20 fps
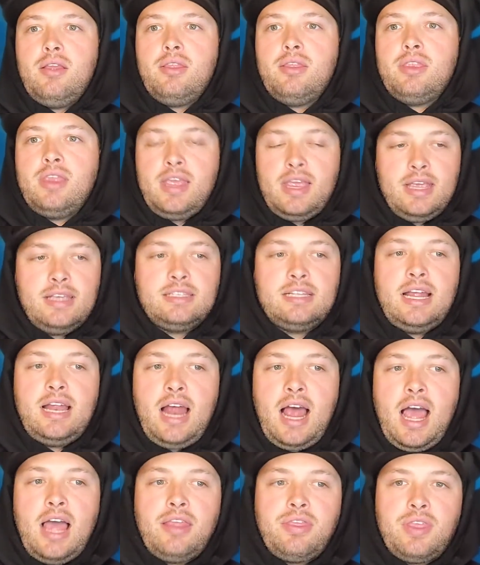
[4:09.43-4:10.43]
things that
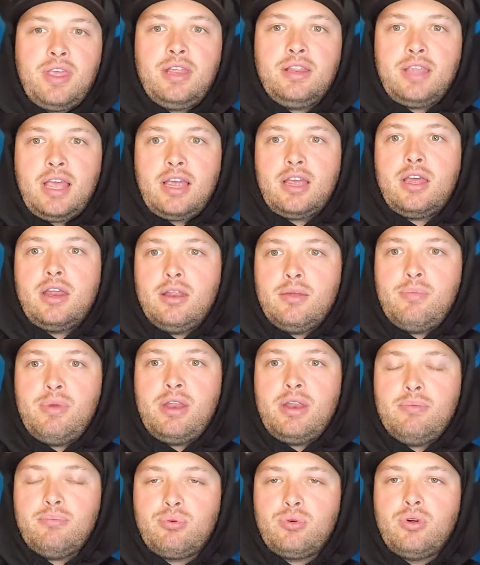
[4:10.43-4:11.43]
I think that could have been
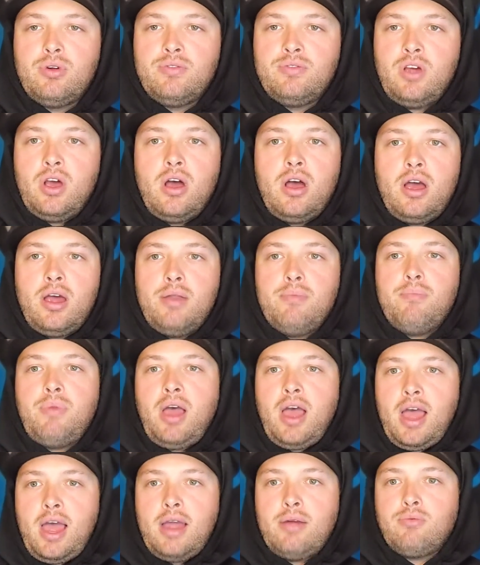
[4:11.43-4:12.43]
improved on
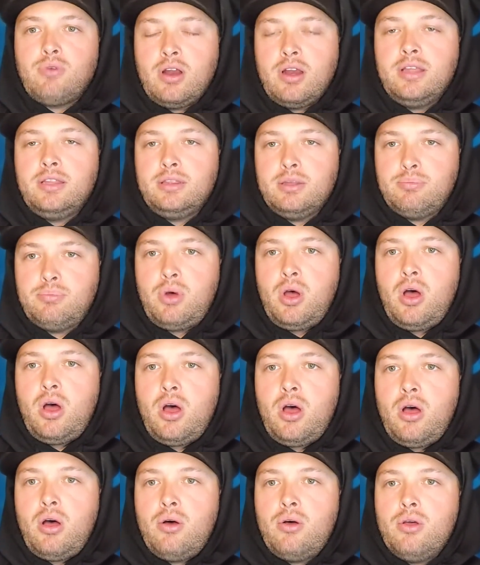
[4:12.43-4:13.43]
by running the
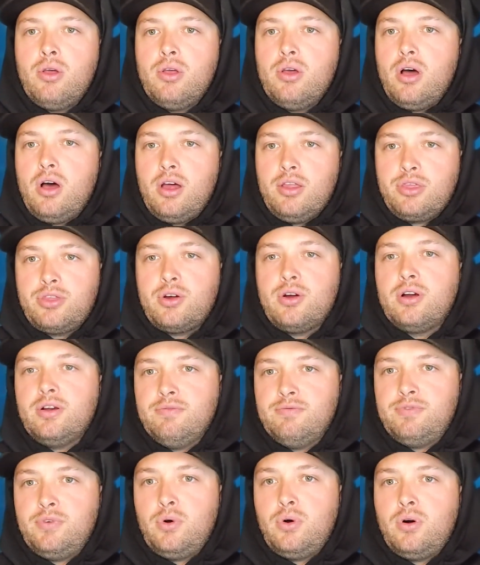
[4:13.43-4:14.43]
ball on third and
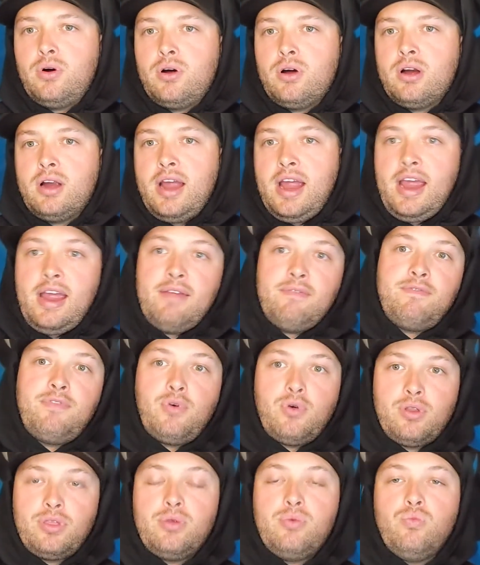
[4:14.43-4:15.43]
four and
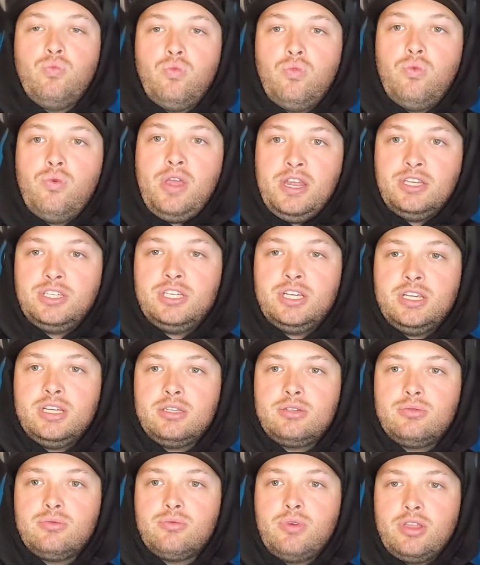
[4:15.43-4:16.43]
fourth and
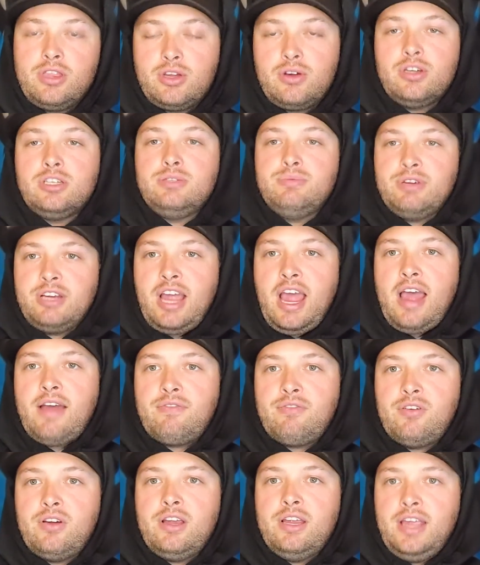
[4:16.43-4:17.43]
inches with Christian
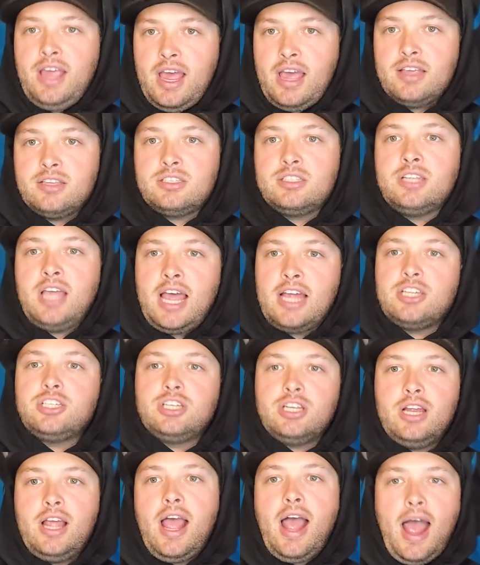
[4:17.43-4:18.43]
McCaffrey? Yes, that
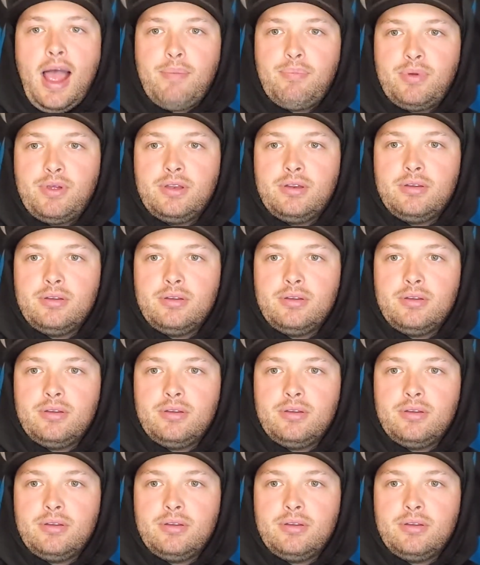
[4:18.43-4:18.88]
should have happened.